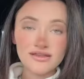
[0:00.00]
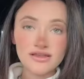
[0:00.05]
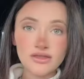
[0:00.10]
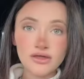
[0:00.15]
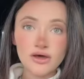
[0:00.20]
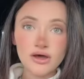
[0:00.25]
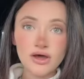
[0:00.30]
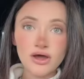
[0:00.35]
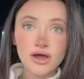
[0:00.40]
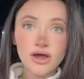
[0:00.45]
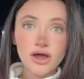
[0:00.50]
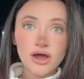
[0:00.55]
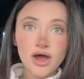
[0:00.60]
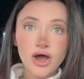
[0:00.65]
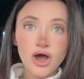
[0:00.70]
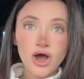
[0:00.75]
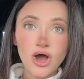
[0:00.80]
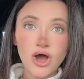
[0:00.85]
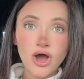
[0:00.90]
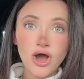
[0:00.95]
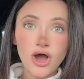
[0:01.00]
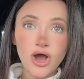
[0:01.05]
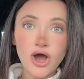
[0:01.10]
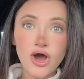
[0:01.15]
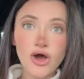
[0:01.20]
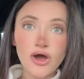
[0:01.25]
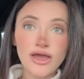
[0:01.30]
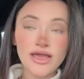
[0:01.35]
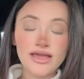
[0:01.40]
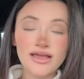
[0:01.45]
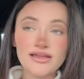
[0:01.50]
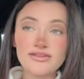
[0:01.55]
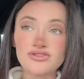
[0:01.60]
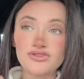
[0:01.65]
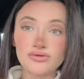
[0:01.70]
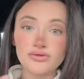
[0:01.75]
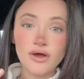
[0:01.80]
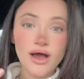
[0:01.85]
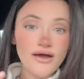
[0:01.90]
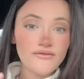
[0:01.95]
that I
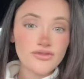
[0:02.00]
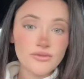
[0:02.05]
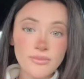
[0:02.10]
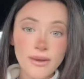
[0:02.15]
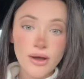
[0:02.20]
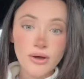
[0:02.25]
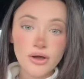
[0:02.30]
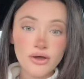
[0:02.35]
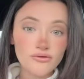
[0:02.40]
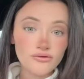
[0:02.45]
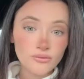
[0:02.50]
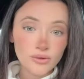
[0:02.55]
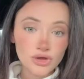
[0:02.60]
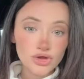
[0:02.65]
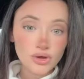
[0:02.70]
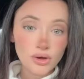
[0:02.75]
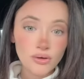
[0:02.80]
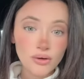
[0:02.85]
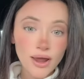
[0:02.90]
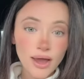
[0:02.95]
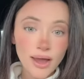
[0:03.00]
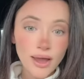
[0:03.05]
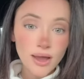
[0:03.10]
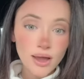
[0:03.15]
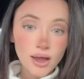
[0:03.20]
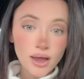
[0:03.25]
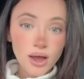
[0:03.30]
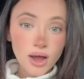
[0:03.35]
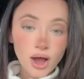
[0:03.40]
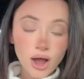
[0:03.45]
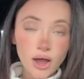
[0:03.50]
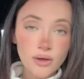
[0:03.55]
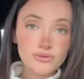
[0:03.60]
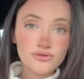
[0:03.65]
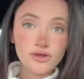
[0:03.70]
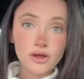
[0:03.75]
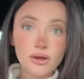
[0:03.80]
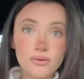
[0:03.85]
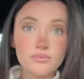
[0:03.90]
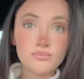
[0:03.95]
do not have the belt over my shoulder. I was
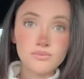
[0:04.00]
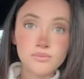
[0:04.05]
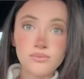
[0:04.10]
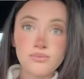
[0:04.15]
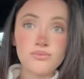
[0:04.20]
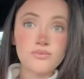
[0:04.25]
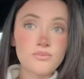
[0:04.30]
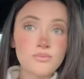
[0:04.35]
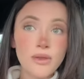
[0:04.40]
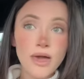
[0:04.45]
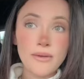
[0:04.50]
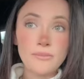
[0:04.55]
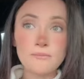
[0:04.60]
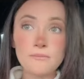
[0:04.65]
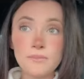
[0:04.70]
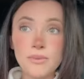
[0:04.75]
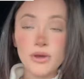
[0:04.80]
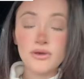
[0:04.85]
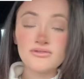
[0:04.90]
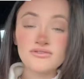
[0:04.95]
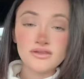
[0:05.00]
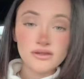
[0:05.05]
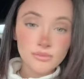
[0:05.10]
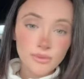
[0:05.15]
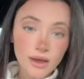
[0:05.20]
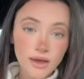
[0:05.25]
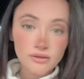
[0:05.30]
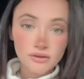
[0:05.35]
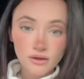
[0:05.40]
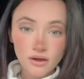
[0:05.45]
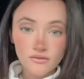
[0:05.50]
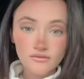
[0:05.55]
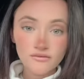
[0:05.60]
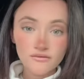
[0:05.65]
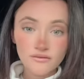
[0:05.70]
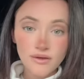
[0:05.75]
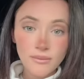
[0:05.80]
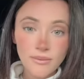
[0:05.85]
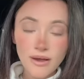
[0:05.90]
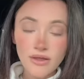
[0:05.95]
not like boasting about
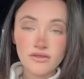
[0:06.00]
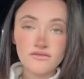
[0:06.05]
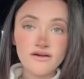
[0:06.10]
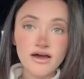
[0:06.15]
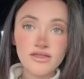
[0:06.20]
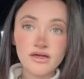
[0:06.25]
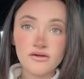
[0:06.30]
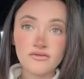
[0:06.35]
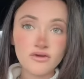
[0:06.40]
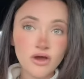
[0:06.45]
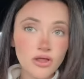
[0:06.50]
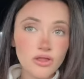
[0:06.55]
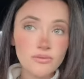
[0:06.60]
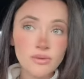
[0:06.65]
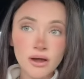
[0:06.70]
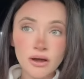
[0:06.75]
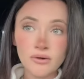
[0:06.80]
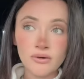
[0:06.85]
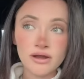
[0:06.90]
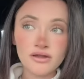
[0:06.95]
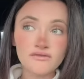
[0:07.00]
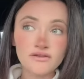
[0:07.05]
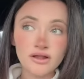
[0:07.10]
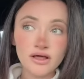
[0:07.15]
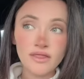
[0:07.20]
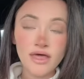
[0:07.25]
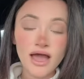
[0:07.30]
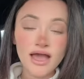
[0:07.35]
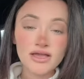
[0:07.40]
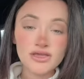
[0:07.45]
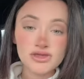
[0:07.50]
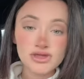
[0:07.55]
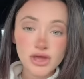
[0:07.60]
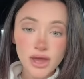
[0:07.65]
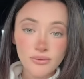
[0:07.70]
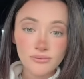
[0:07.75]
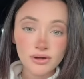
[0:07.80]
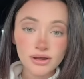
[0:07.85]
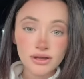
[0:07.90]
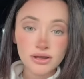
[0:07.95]
about the fact that I've got the belt or anything like that. I
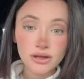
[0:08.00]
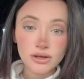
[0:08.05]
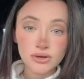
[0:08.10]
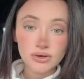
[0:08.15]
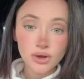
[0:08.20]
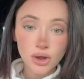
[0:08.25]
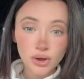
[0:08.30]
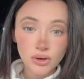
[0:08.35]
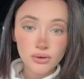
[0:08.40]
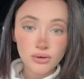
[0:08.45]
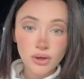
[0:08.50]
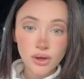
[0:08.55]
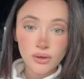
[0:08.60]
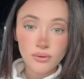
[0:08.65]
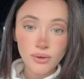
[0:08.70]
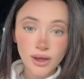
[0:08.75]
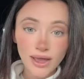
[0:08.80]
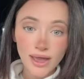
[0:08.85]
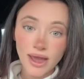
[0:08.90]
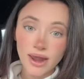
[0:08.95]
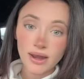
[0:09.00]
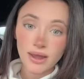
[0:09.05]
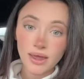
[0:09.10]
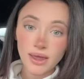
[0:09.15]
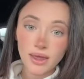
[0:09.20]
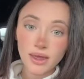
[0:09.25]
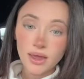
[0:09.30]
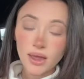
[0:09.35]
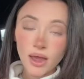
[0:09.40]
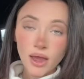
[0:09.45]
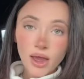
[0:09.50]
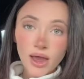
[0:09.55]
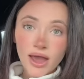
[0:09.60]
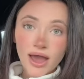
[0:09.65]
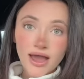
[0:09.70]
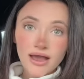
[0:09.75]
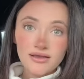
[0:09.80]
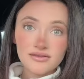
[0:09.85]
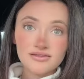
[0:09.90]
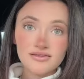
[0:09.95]
generally did not know I had it
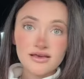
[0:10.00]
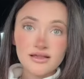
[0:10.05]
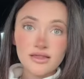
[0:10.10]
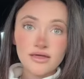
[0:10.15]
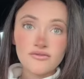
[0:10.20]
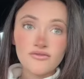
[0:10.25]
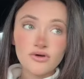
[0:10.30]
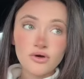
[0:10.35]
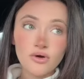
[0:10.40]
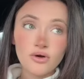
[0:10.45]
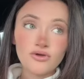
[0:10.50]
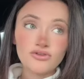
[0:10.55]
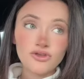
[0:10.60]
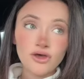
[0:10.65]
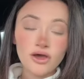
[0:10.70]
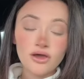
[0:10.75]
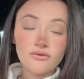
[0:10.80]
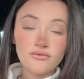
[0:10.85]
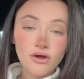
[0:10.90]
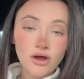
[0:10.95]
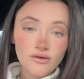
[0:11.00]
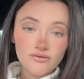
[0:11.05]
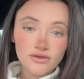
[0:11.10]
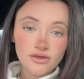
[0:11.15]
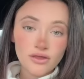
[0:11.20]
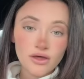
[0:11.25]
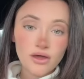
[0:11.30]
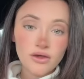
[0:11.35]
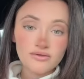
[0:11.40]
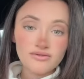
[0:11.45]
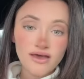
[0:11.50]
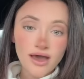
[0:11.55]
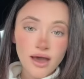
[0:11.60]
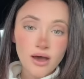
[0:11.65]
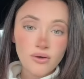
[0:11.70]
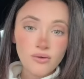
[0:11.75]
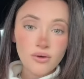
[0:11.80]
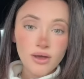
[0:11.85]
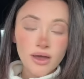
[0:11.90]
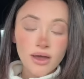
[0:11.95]
until, of course, I arrived at the
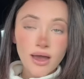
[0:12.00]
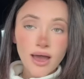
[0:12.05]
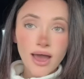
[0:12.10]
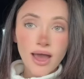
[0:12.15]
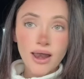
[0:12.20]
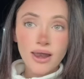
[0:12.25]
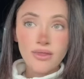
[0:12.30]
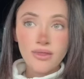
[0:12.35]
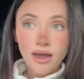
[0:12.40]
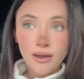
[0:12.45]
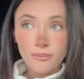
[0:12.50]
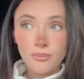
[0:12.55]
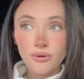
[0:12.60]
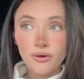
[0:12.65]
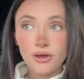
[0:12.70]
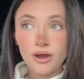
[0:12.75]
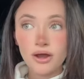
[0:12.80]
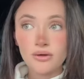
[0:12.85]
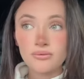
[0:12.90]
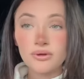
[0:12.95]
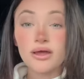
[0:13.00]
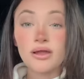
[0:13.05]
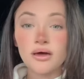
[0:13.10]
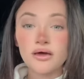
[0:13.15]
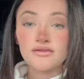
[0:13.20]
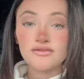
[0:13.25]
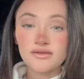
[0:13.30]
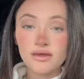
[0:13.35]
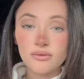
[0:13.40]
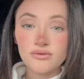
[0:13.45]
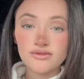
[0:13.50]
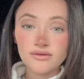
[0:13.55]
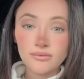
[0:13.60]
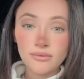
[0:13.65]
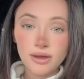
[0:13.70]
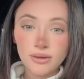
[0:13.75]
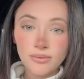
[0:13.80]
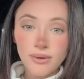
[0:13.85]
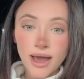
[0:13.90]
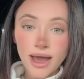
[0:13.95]
hotel. And at that point, I realised it was in
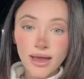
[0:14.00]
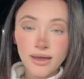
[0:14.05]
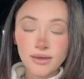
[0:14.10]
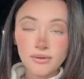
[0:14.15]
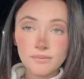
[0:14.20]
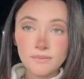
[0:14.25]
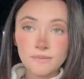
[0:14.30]
my bag.